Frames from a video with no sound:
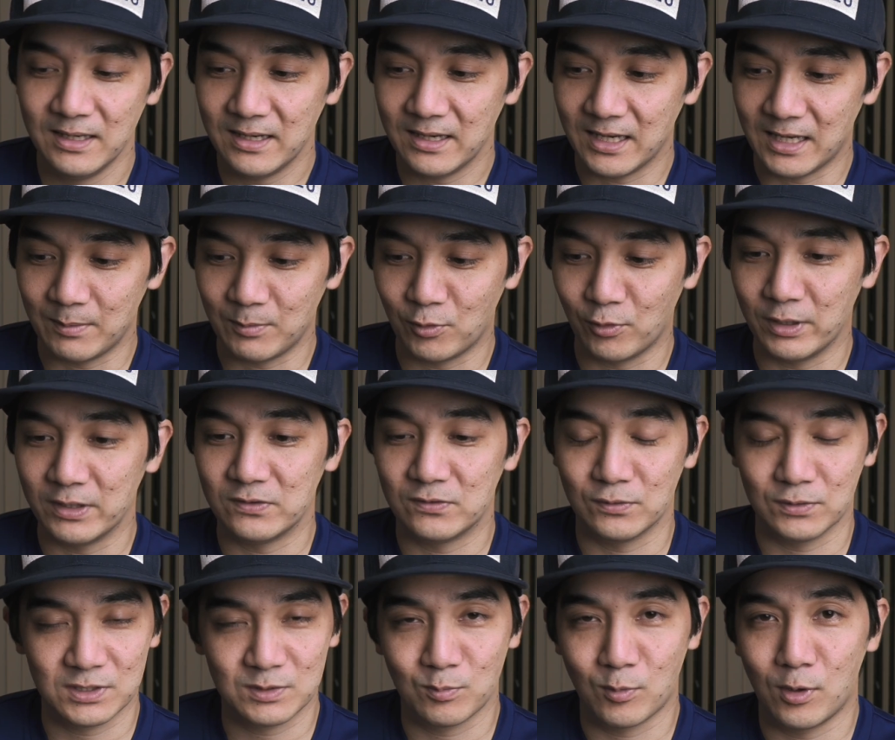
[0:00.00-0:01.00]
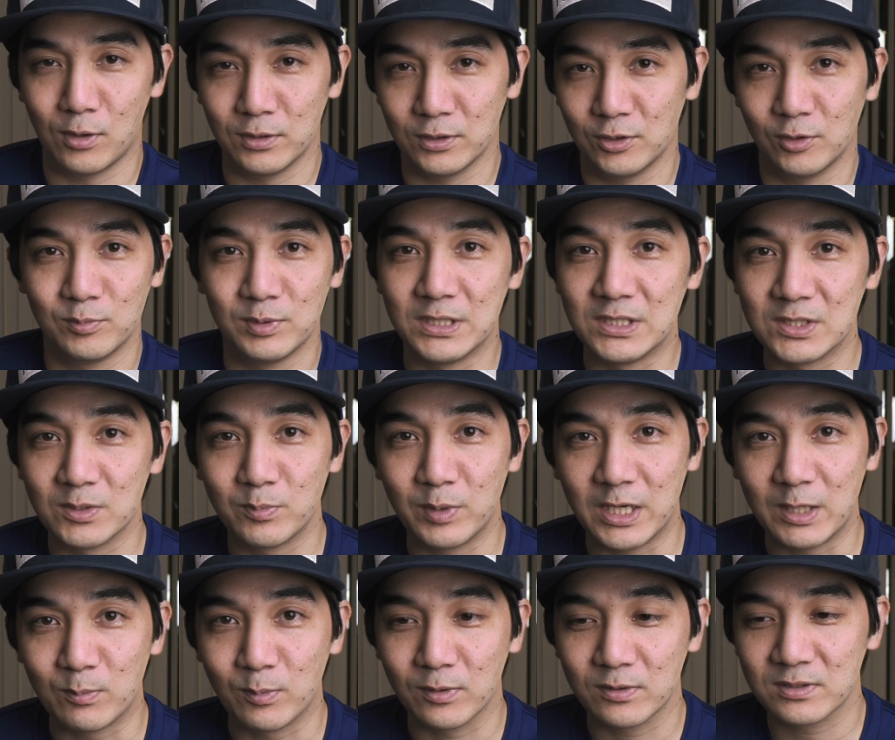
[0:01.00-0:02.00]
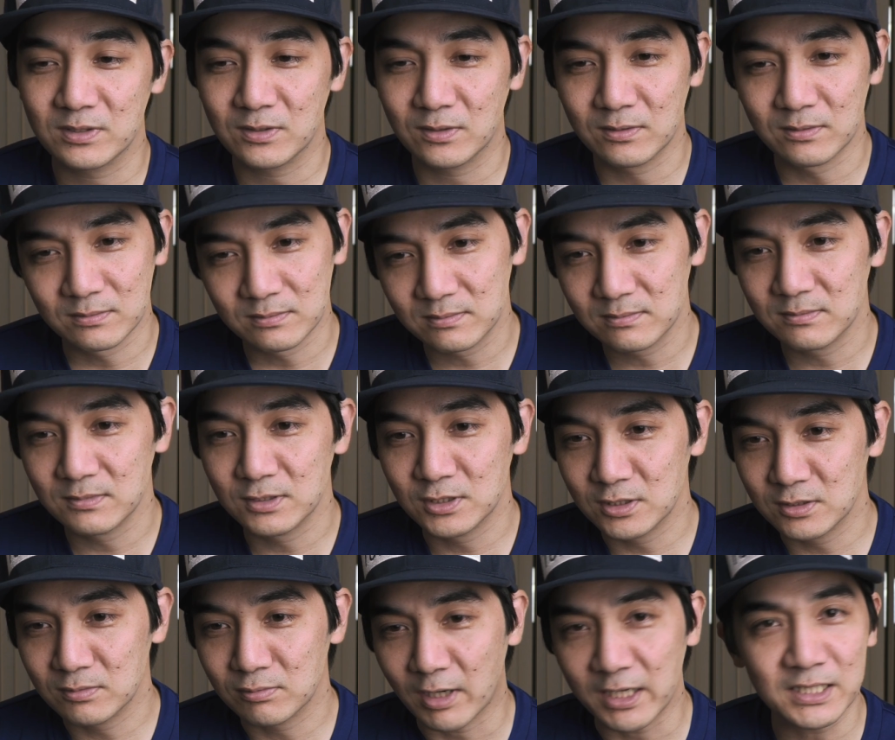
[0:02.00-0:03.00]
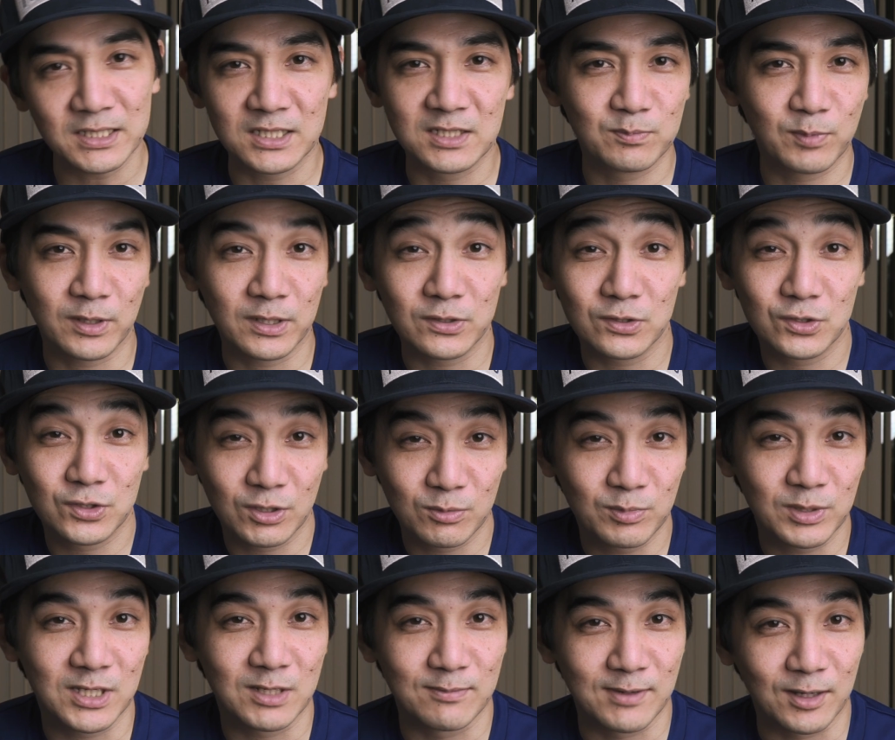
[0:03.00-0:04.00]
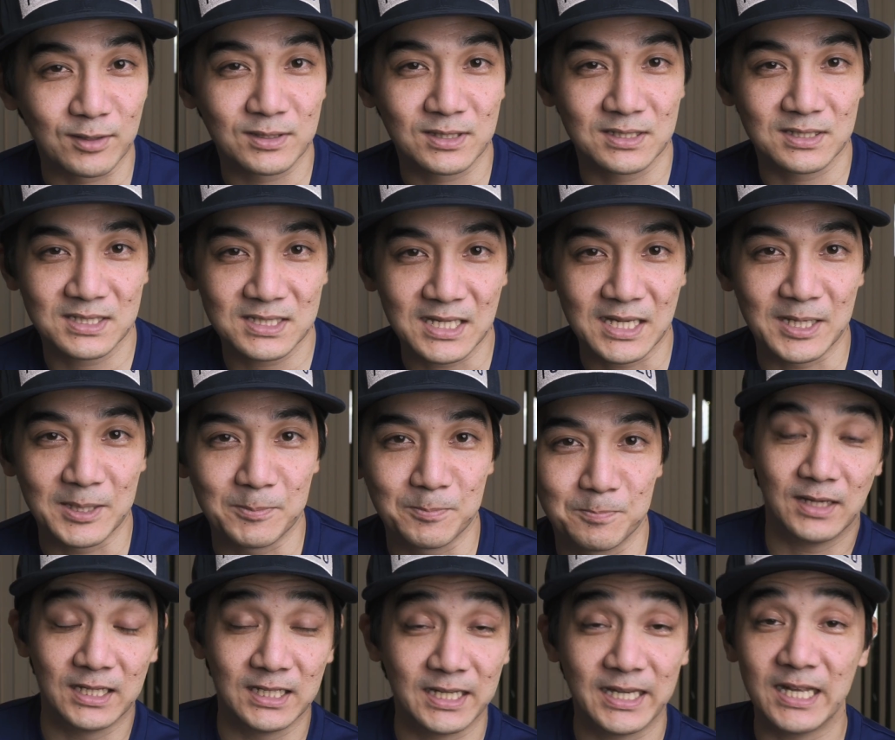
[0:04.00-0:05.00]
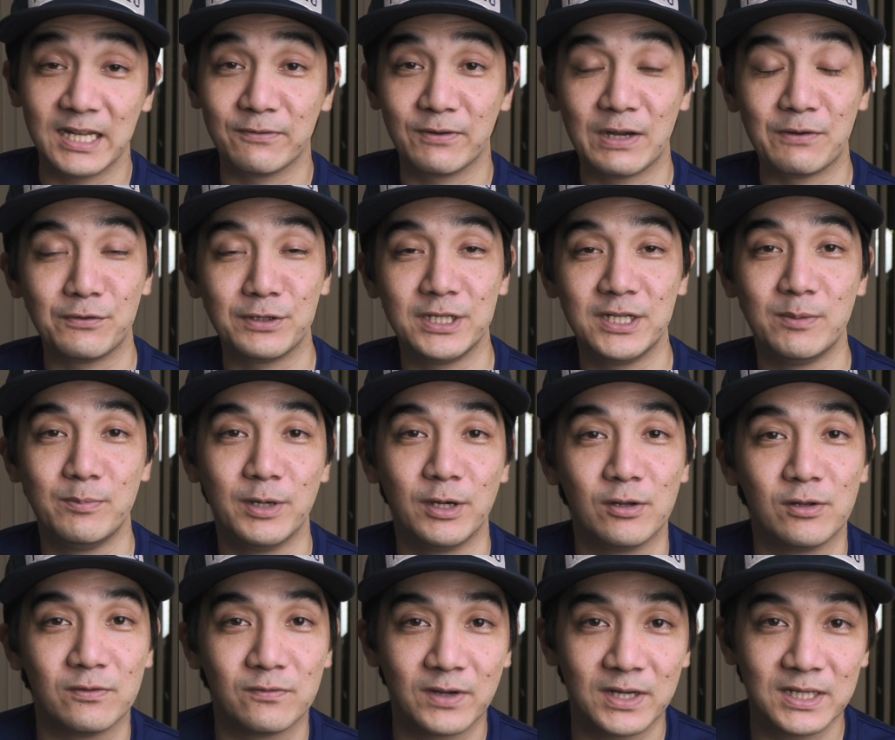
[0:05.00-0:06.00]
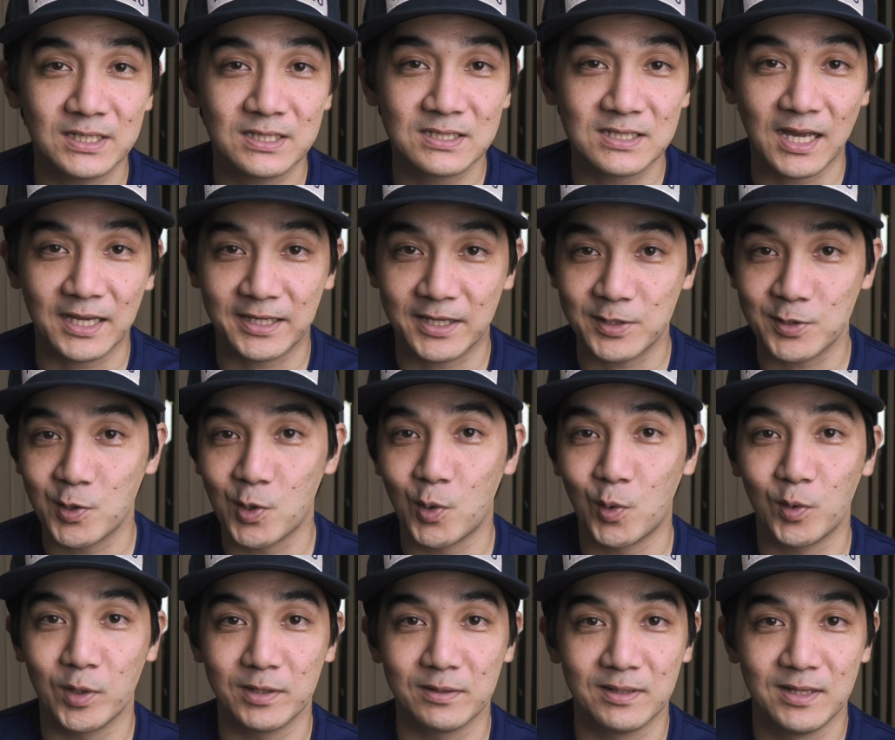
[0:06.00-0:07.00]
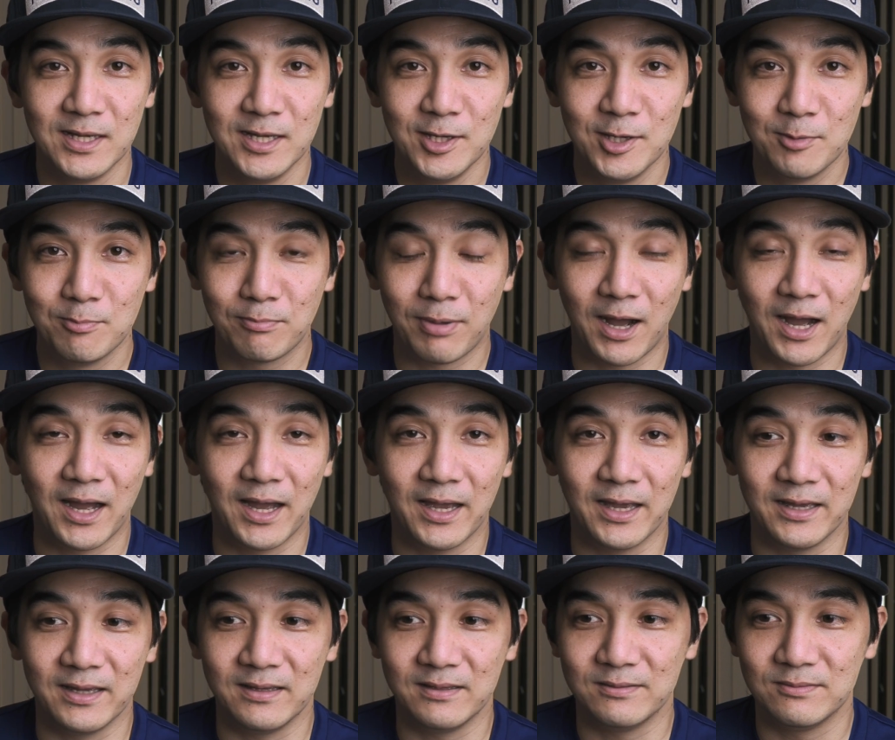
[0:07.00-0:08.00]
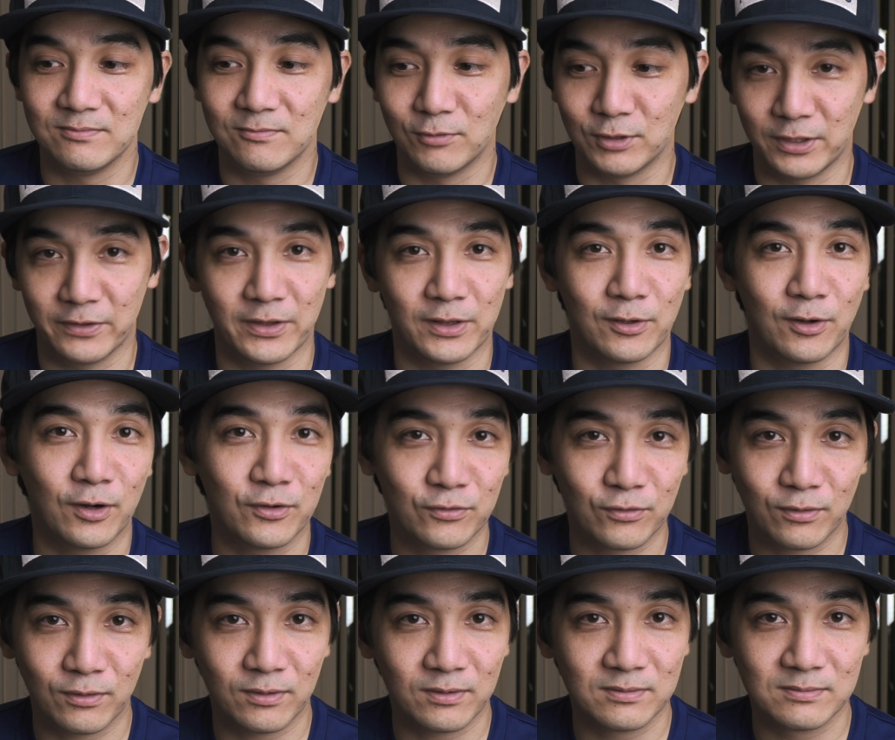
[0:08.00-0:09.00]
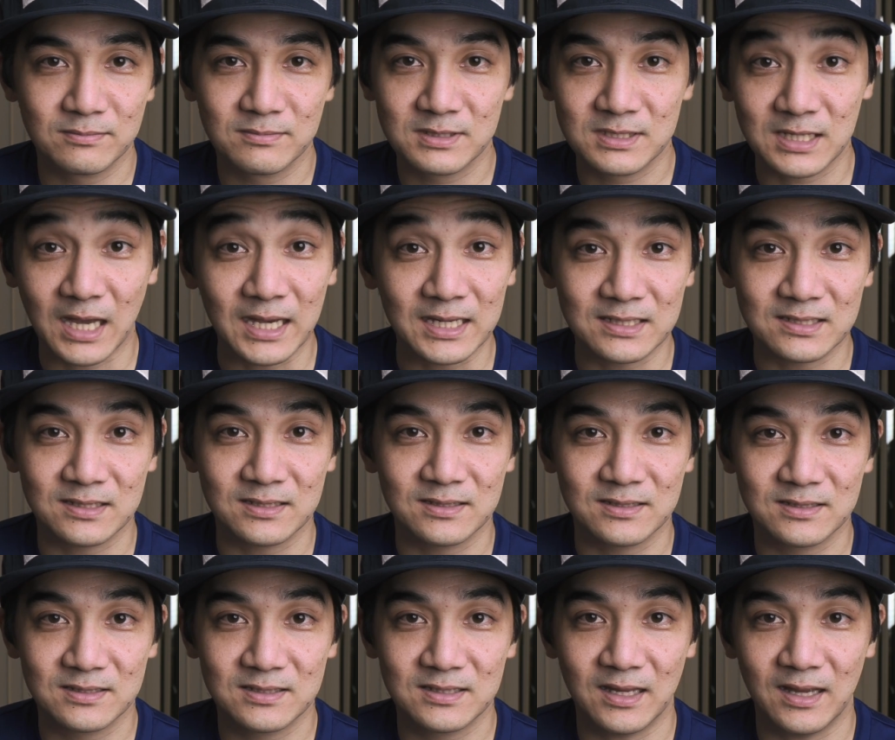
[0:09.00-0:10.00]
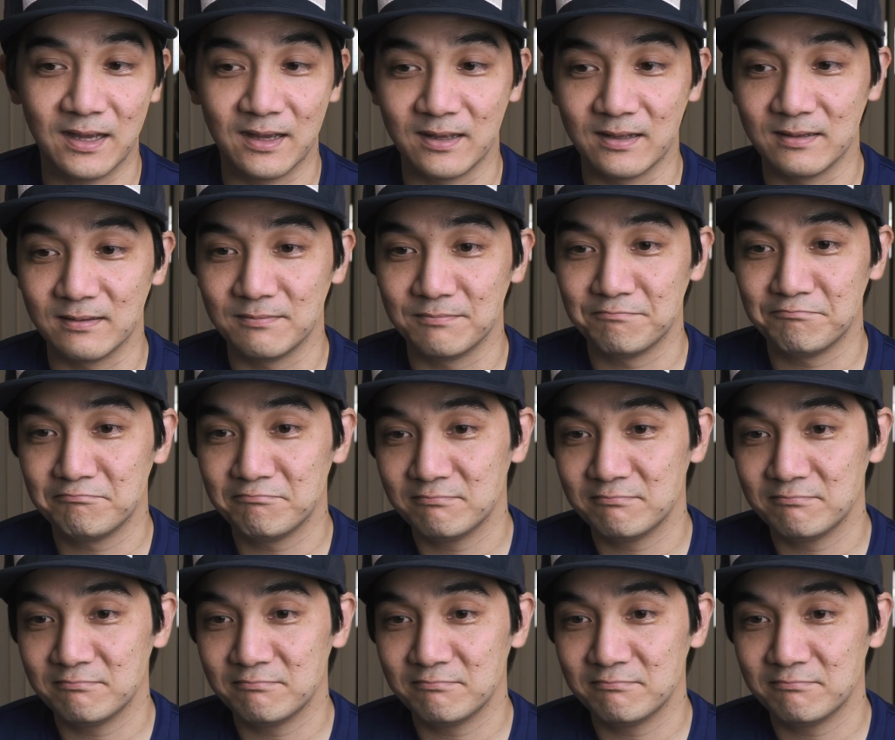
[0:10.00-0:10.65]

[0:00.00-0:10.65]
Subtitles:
and I'm going to a small little piece of paper. So writing experience should be about the same. And again, if I ever need a bigger device, I can go and buy one of the larger sizes, and